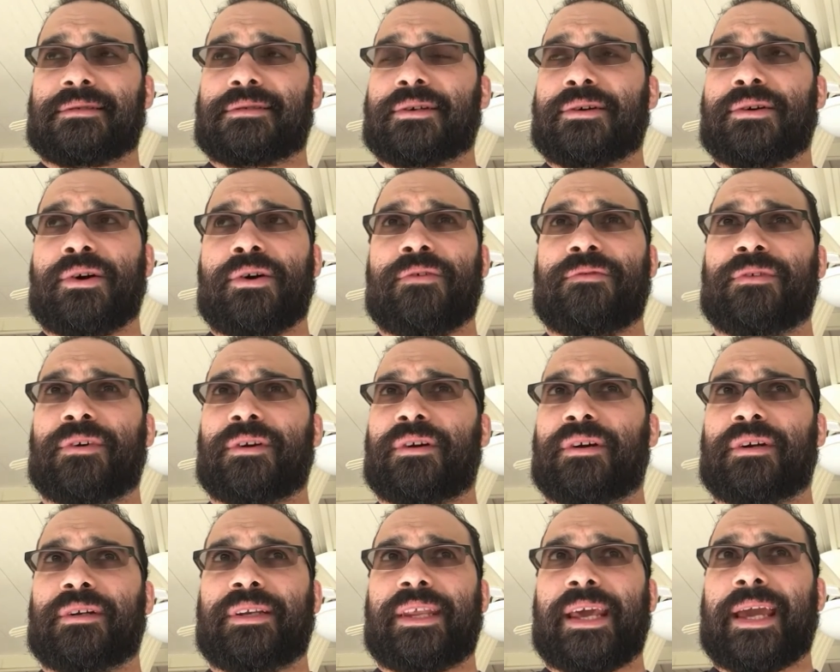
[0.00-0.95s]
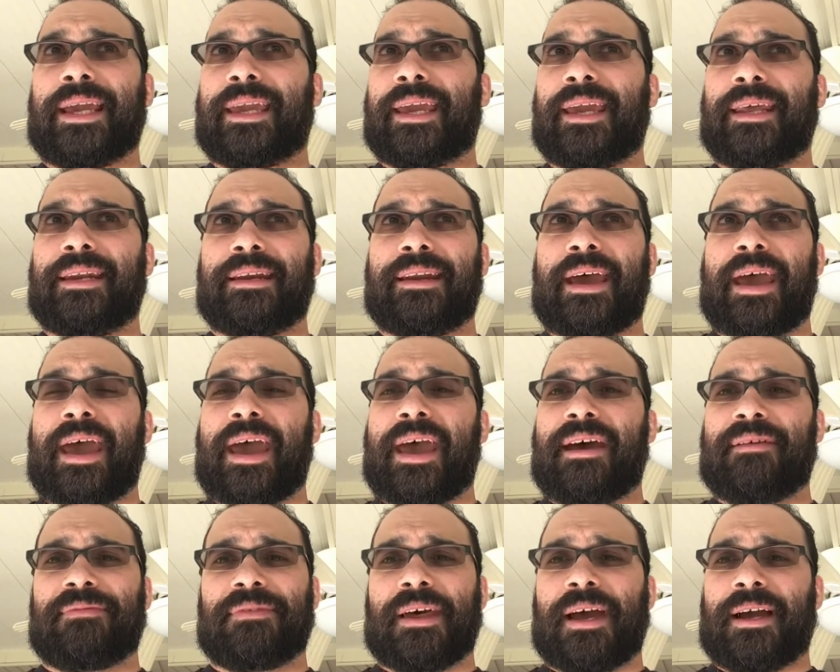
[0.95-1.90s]
So over a decade and a
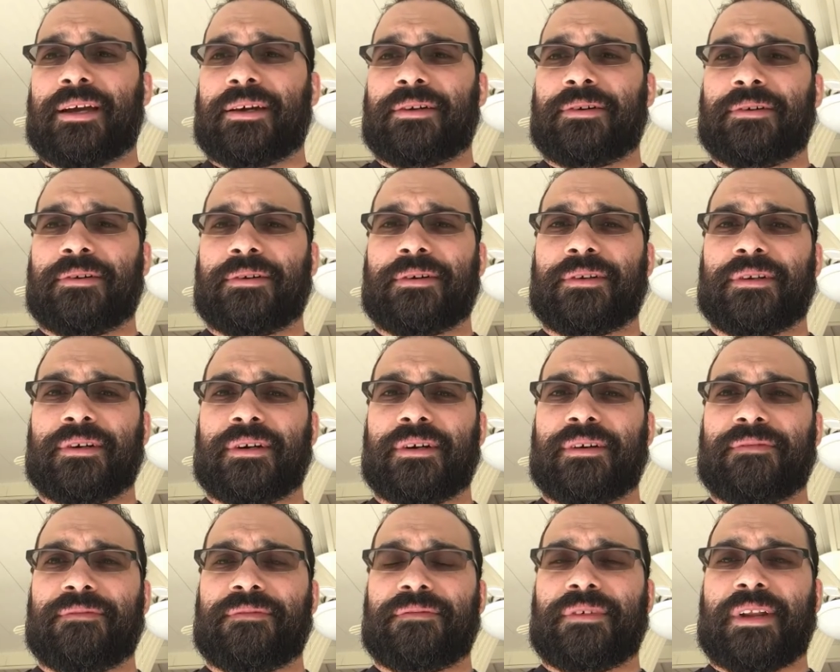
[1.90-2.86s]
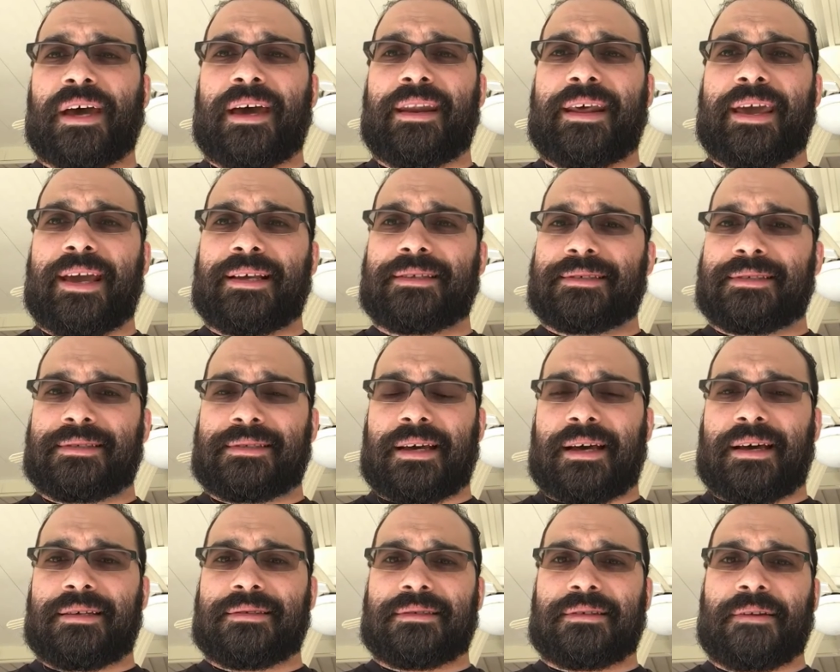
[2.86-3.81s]
half, knocking on of not
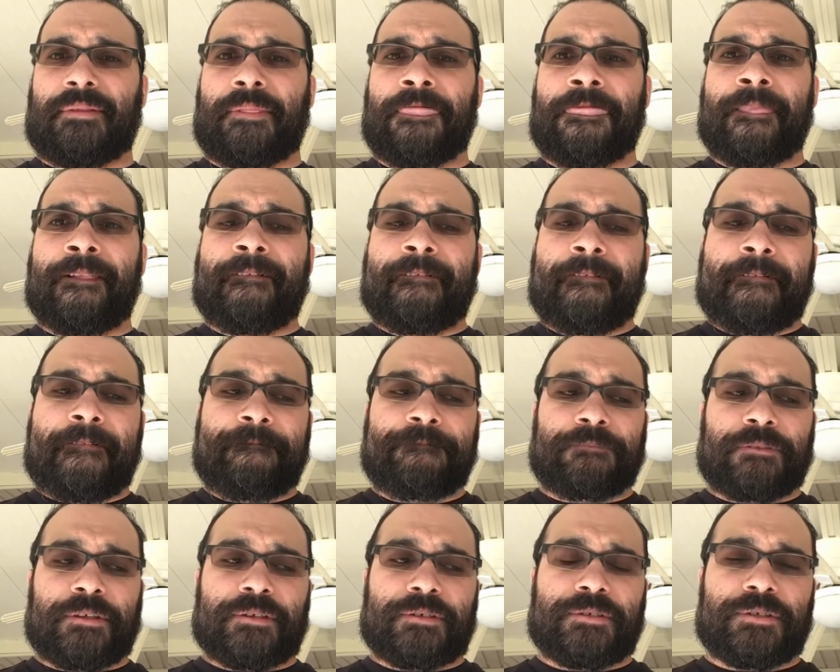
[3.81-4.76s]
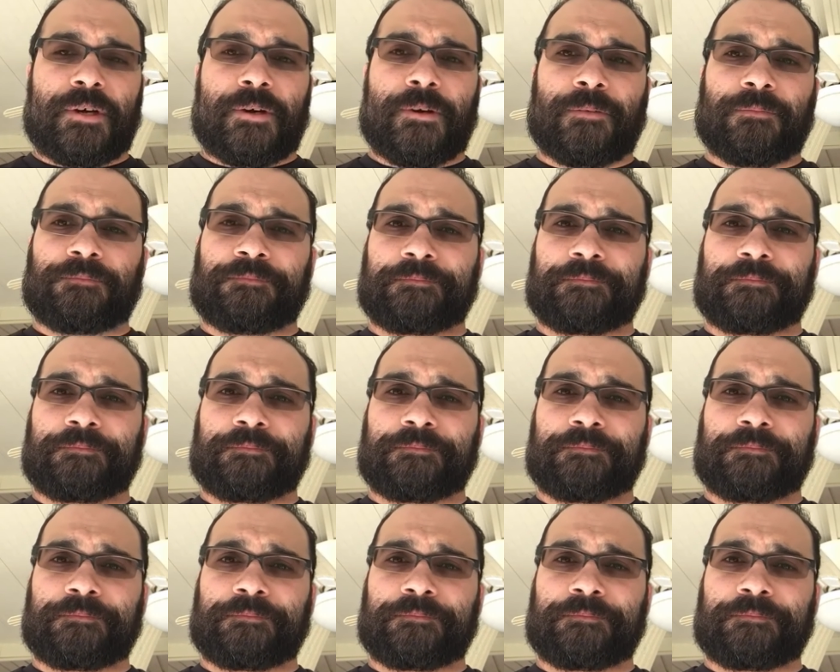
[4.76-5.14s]
exercising. So